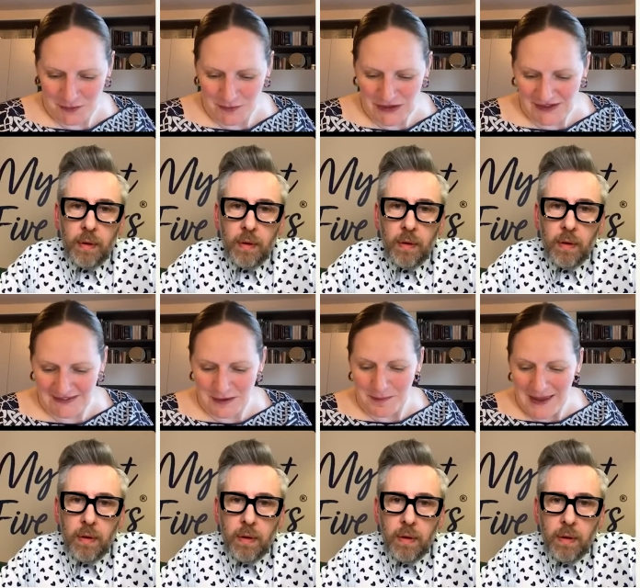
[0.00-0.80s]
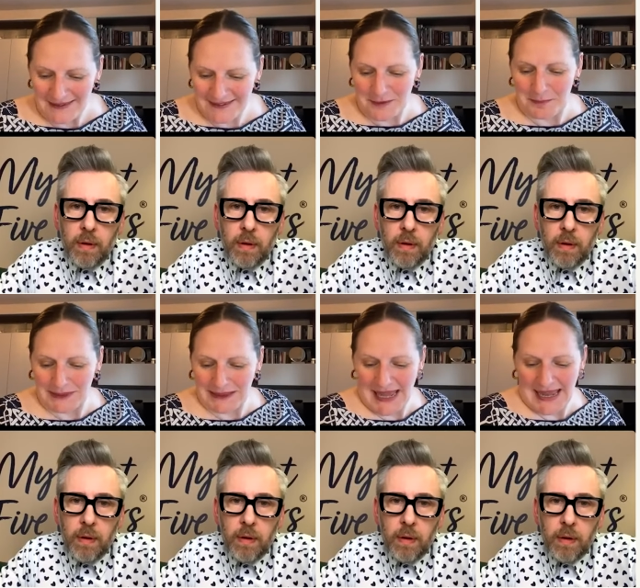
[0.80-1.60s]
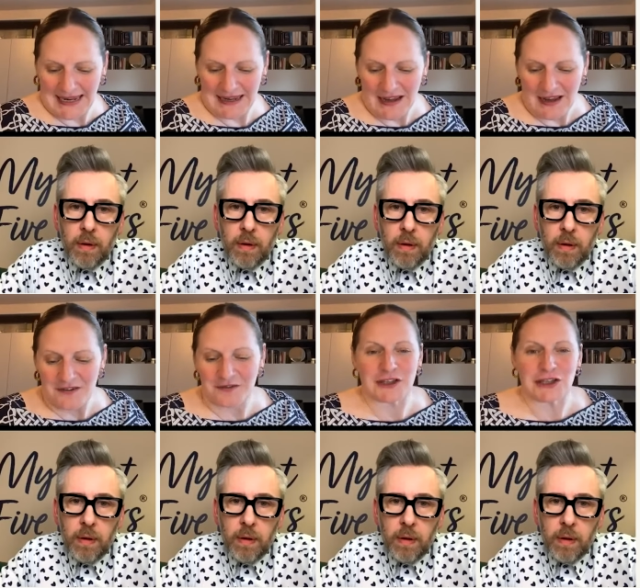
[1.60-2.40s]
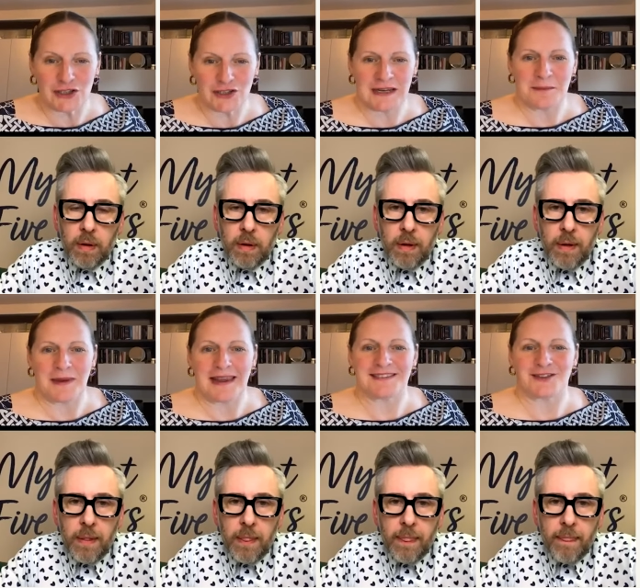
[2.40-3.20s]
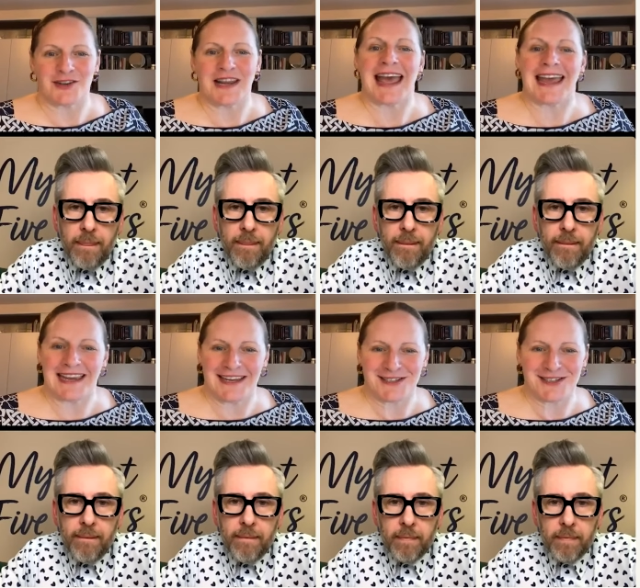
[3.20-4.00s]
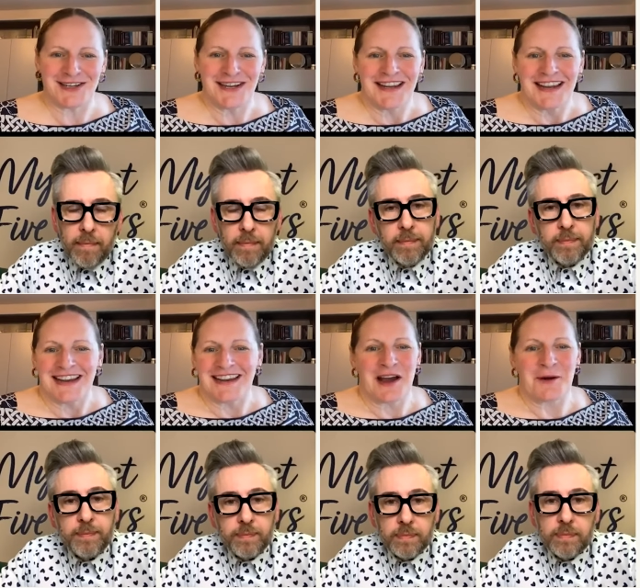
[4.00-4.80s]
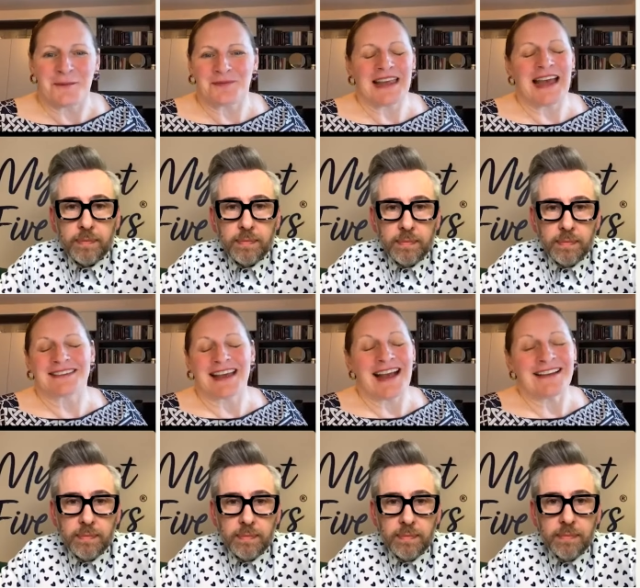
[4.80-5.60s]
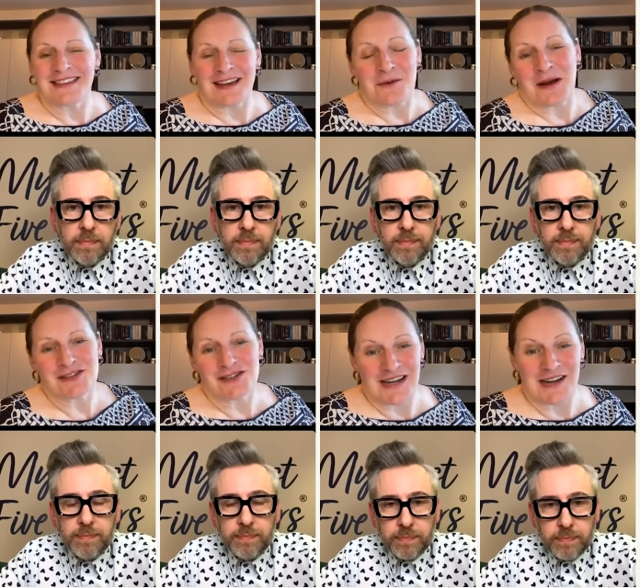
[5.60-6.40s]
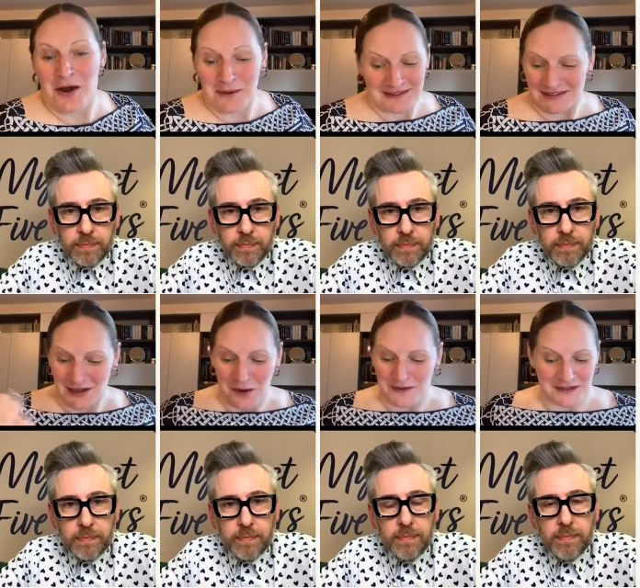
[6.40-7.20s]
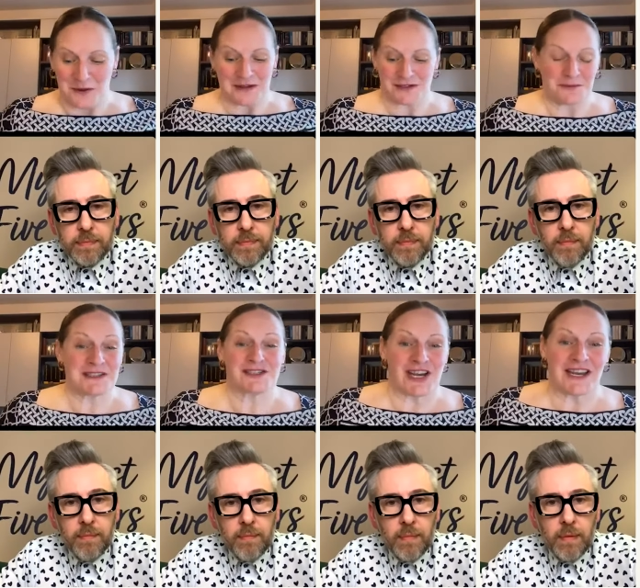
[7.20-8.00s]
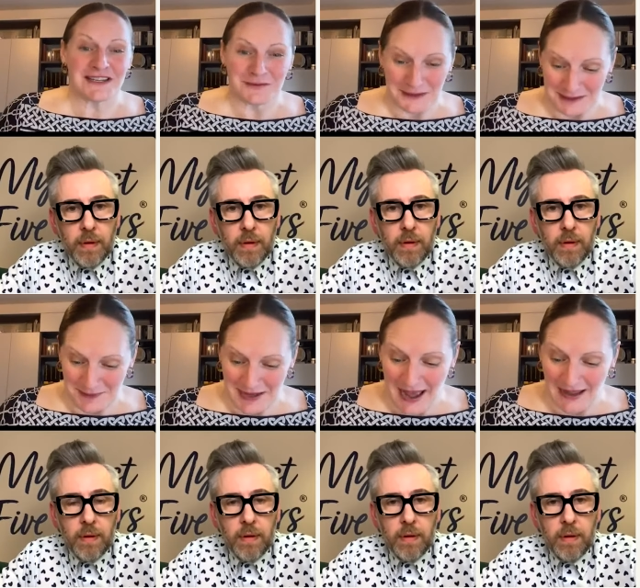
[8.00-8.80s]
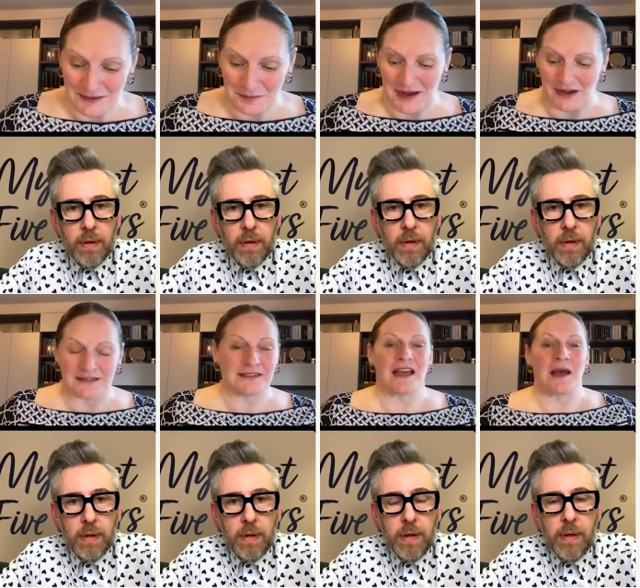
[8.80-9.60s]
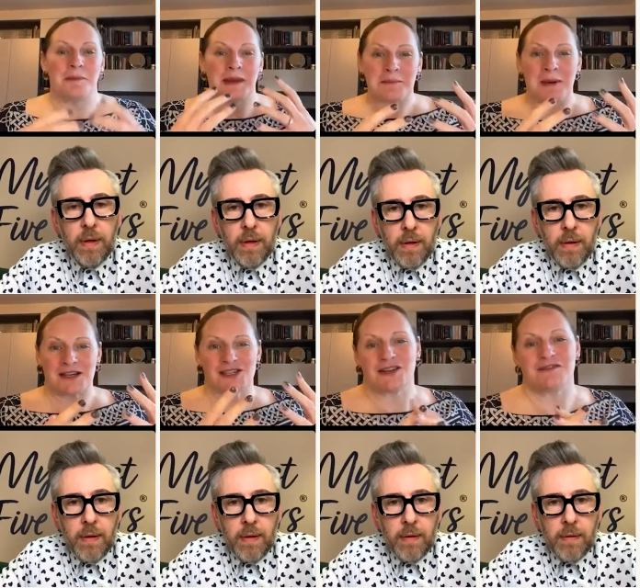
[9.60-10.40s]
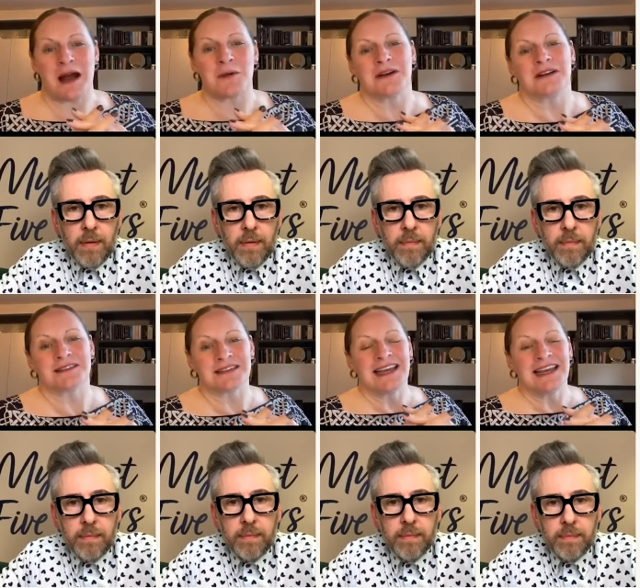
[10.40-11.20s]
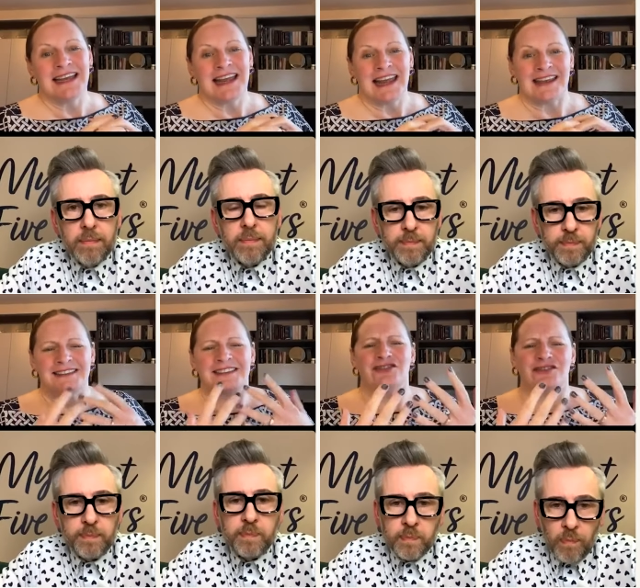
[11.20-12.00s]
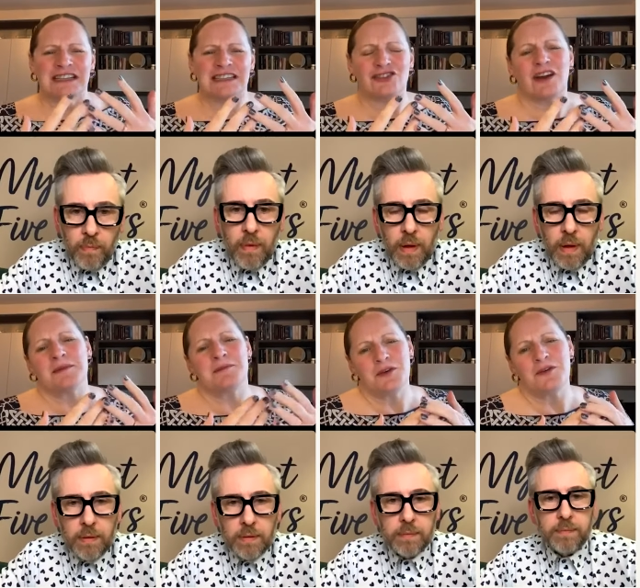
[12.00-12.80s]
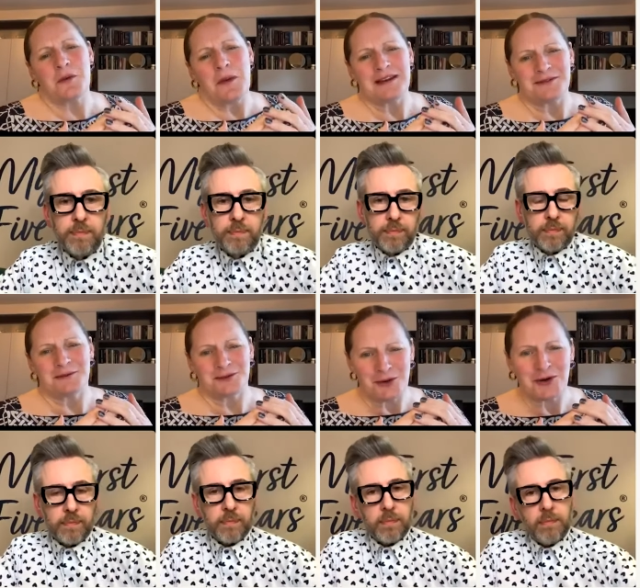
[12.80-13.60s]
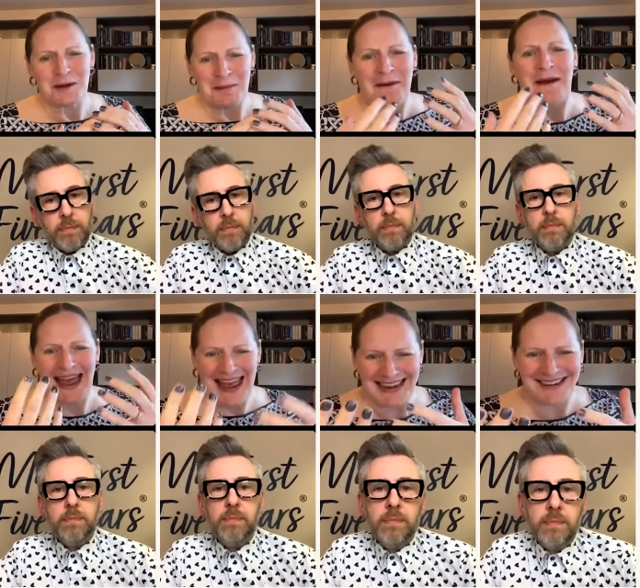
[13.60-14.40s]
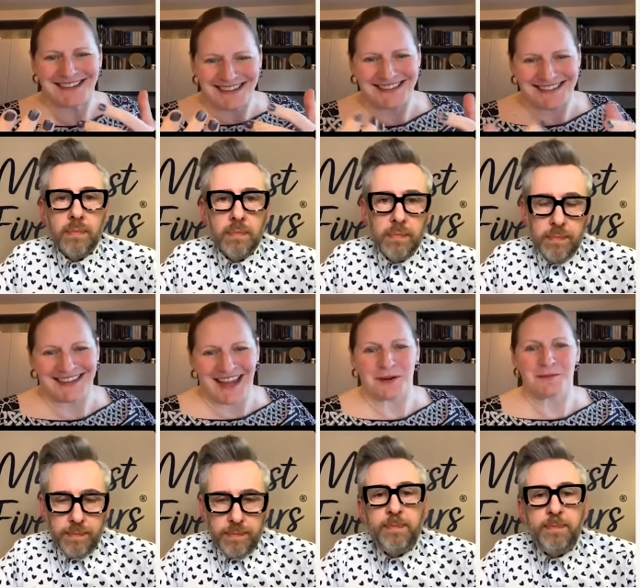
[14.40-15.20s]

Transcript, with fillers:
Speaker 1: which is the best play for learning age. Now, as I ask that question, I know it's a loaded question, but it's genuinely been asked because a big passion of ours is to really try and move away from talking about ages and